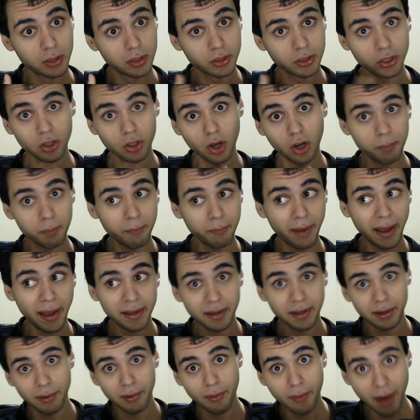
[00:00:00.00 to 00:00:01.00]
The combine
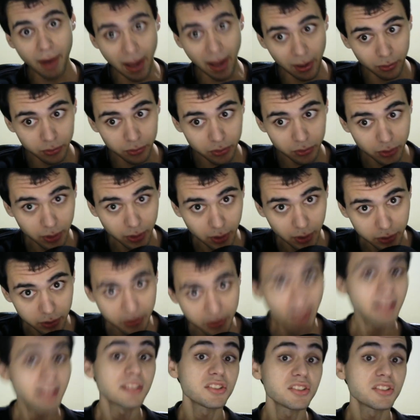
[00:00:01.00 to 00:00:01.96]
are around 10